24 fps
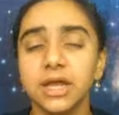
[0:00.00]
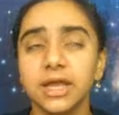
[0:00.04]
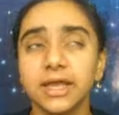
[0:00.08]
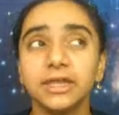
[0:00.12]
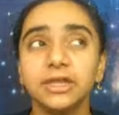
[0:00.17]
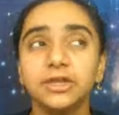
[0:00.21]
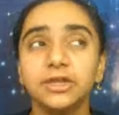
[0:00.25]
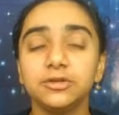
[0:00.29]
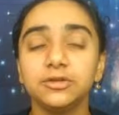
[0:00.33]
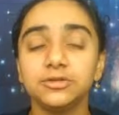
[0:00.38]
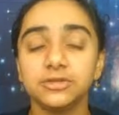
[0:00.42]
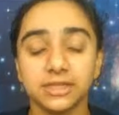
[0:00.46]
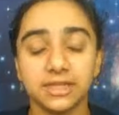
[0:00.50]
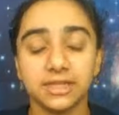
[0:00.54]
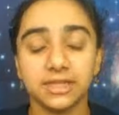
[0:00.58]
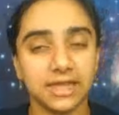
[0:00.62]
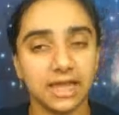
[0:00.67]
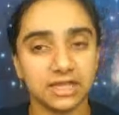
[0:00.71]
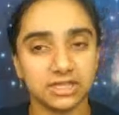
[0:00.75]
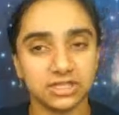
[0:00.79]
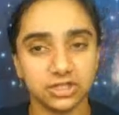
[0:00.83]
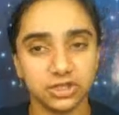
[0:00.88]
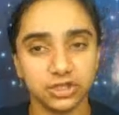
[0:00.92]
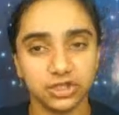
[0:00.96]
using the
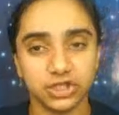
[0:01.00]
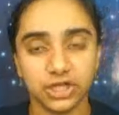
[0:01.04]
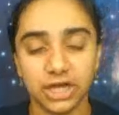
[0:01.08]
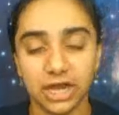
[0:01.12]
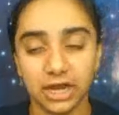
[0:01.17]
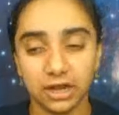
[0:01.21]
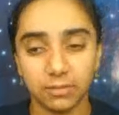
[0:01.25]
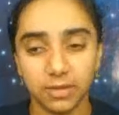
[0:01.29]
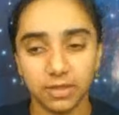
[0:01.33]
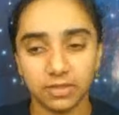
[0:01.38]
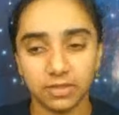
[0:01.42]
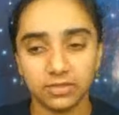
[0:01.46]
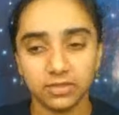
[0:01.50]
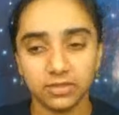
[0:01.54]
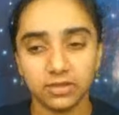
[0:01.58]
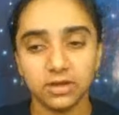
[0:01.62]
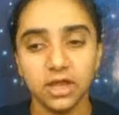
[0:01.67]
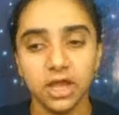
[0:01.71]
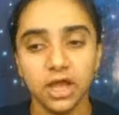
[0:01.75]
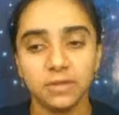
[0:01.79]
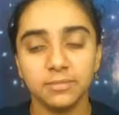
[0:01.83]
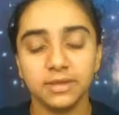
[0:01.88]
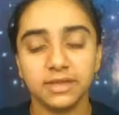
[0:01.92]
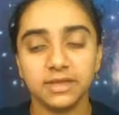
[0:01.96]
guess and check method
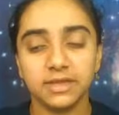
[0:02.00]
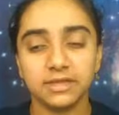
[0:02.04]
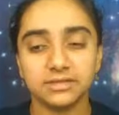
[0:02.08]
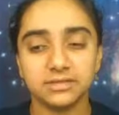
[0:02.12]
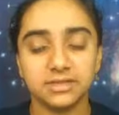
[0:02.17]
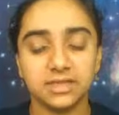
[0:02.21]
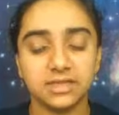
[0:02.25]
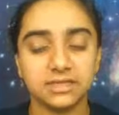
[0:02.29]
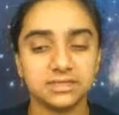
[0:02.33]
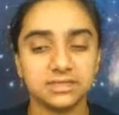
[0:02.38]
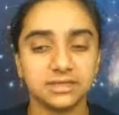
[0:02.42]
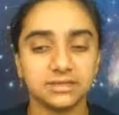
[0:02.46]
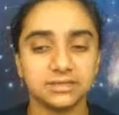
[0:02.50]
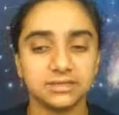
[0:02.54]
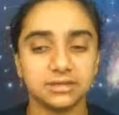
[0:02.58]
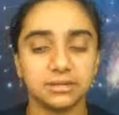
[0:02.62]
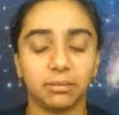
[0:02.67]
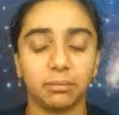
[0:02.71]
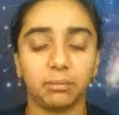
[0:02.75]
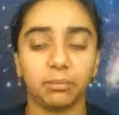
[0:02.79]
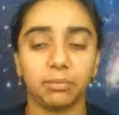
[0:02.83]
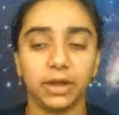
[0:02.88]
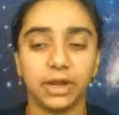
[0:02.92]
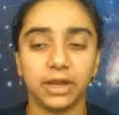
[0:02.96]
because this
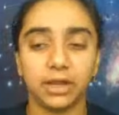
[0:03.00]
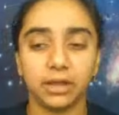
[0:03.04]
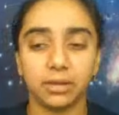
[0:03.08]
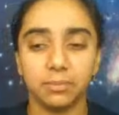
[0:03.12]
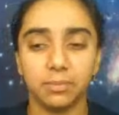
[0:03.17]
doesn't break